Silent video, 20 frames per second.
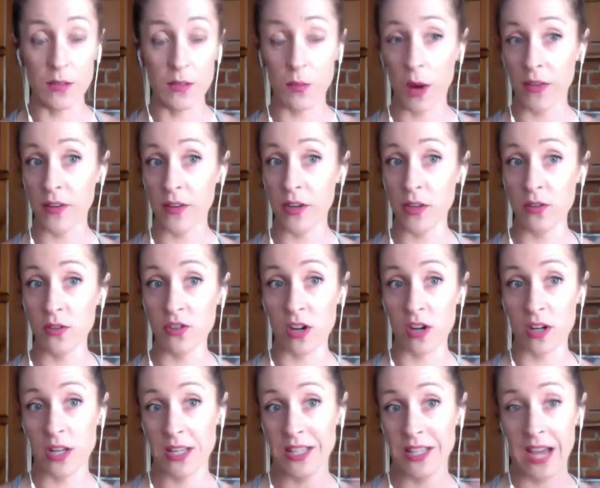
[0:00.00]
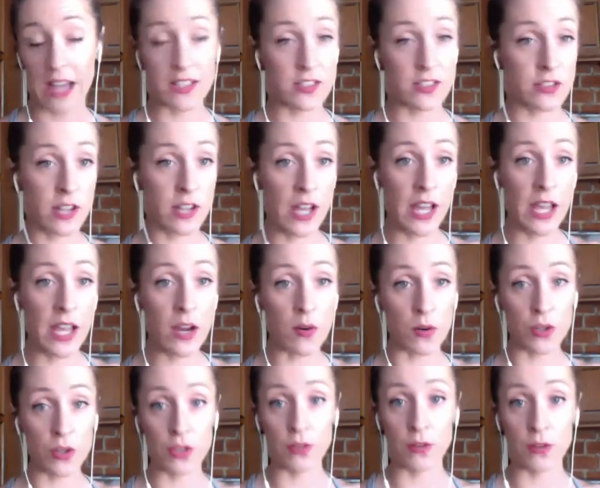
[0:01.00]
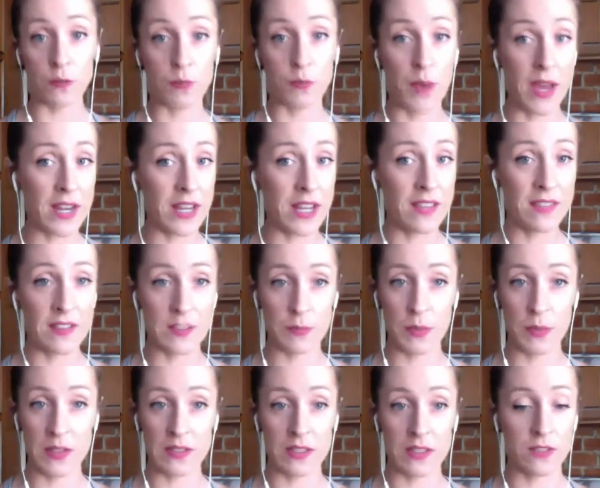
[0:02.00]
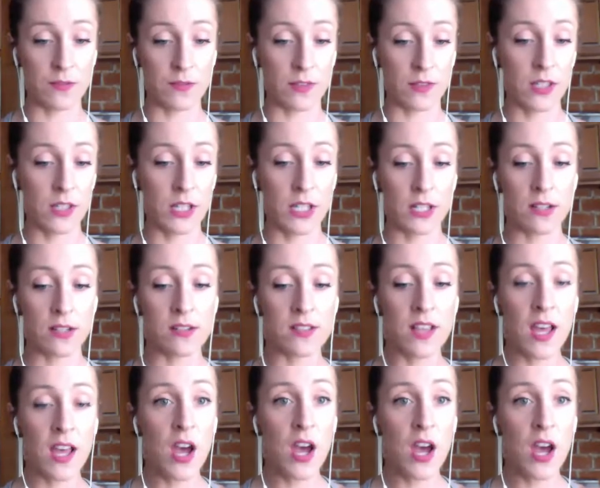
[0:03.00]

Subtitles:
whether you started yesterday or you have been in this business for years.